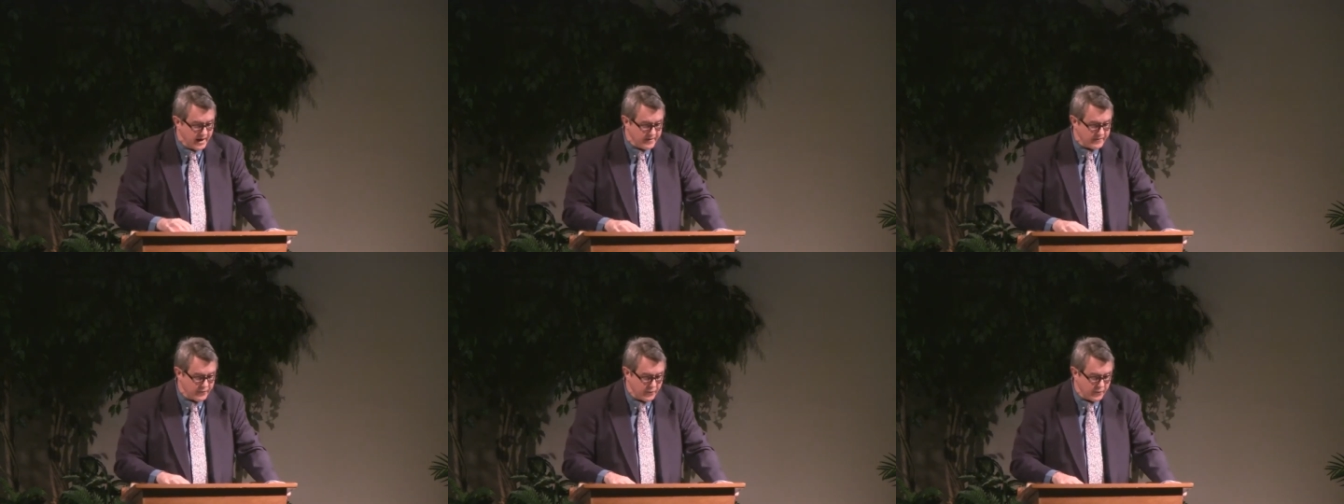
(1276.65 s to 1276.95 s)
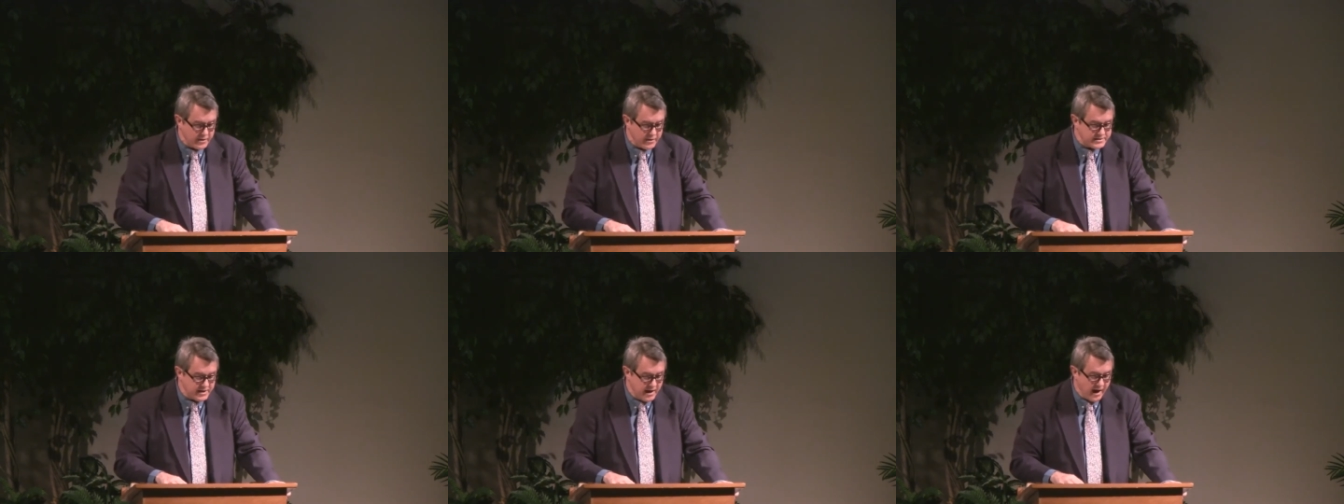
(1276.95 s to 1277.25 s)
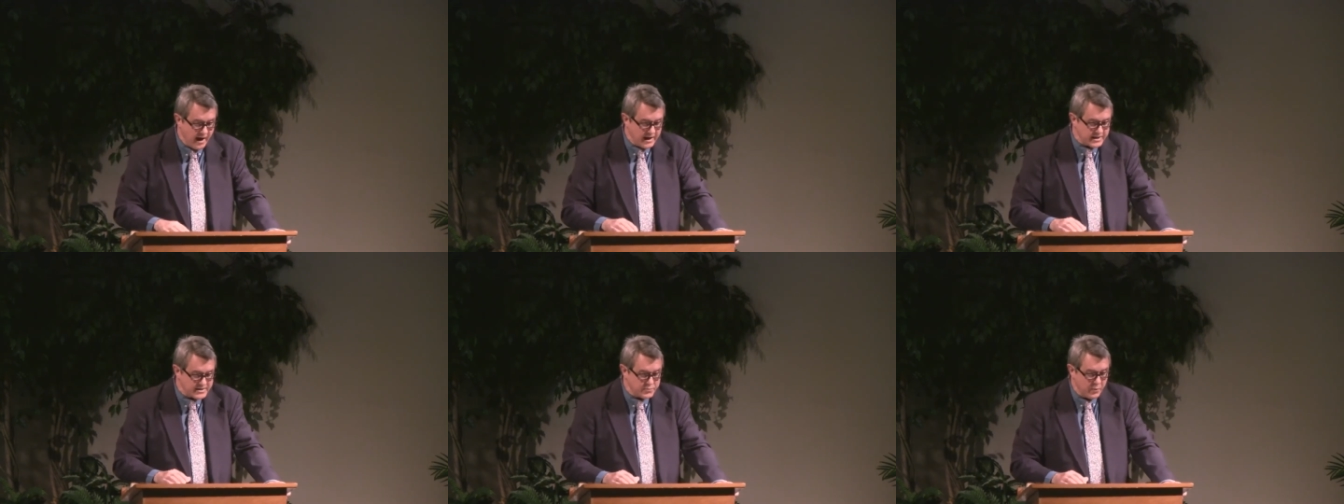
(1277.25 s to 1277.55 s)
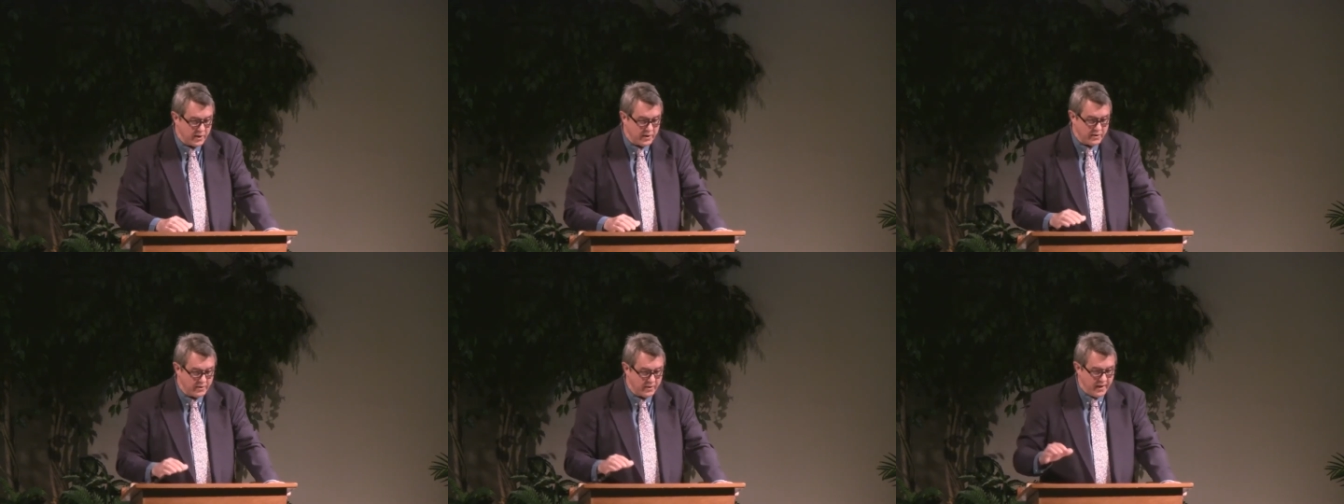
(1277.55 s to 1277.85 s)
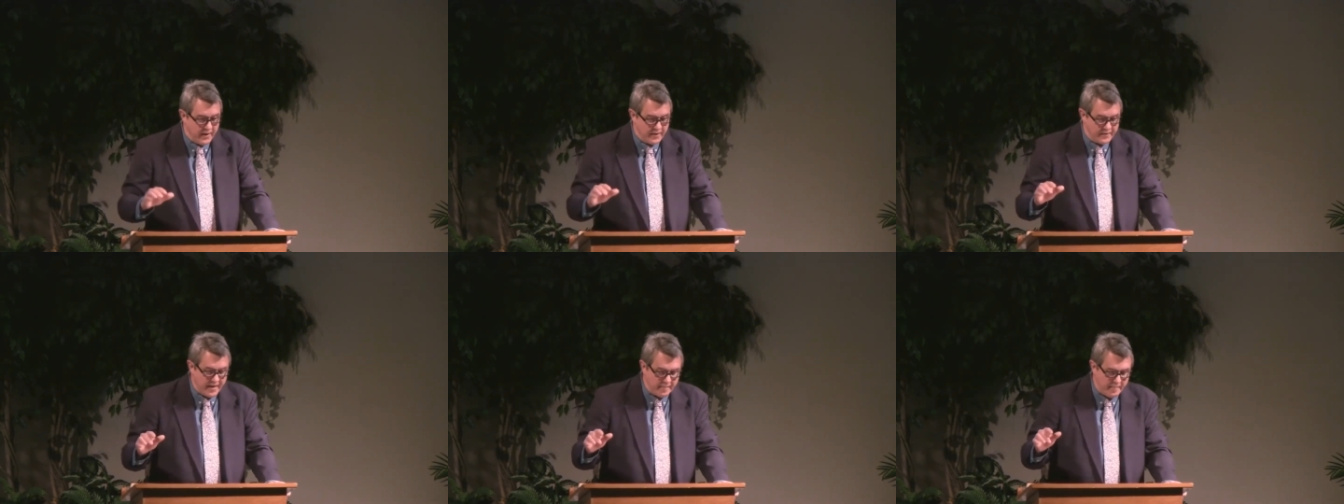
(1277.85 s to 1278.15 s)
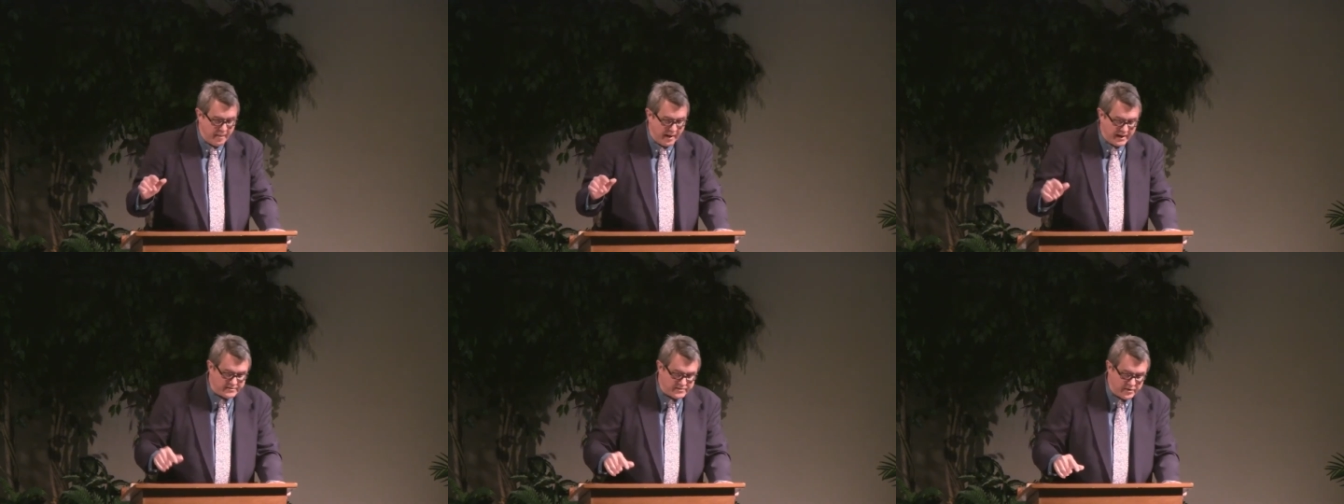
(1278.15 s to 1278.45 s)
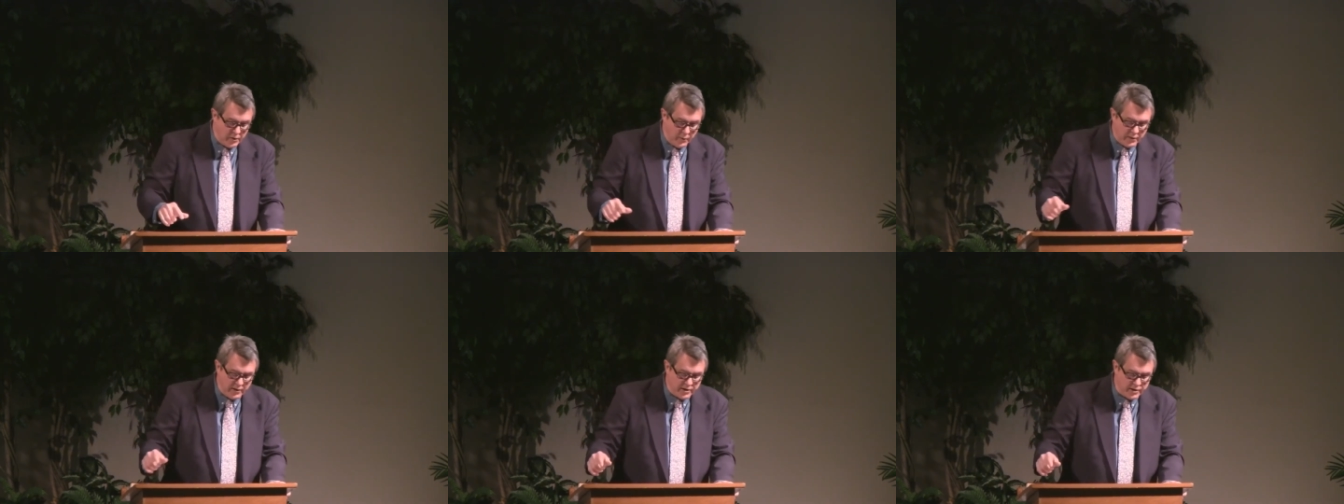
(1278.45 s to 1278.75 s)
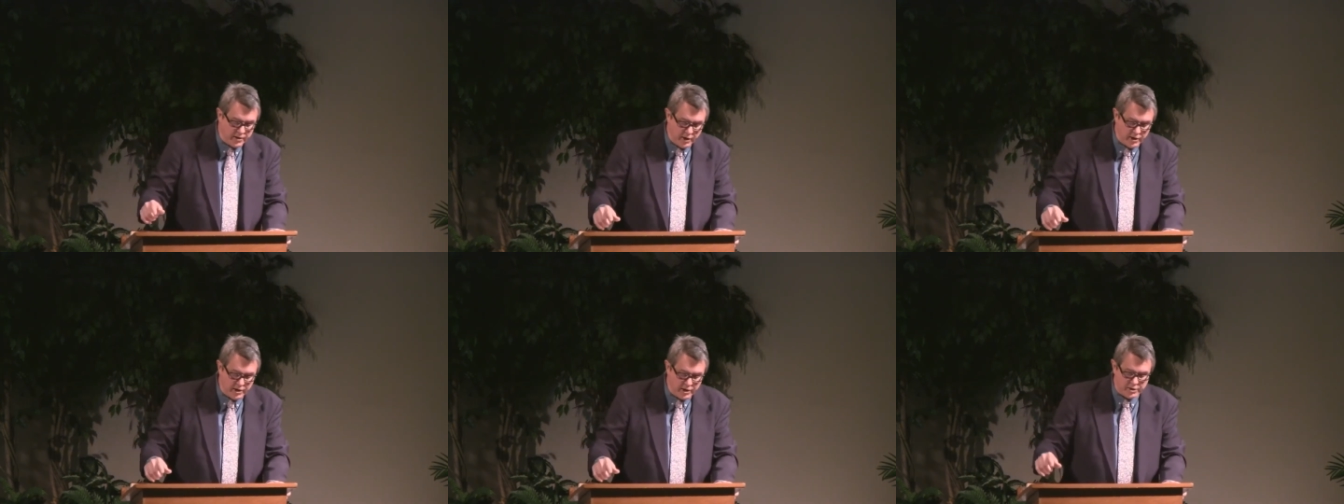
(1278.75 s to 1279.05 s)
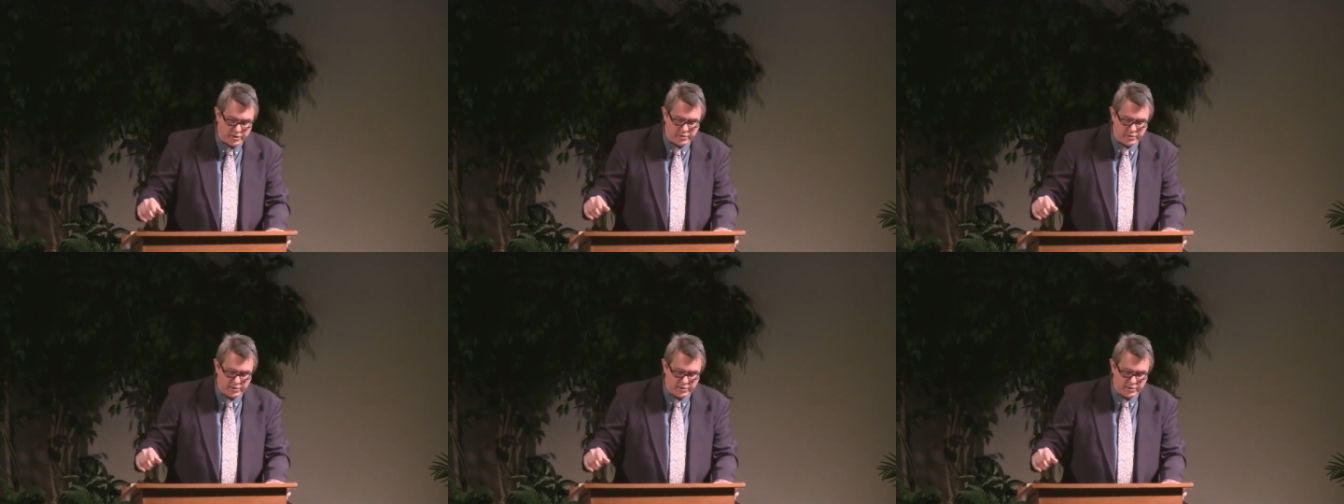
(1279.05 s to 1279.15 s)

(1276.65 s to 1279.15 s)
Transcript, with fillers: For it is God's will that by doing good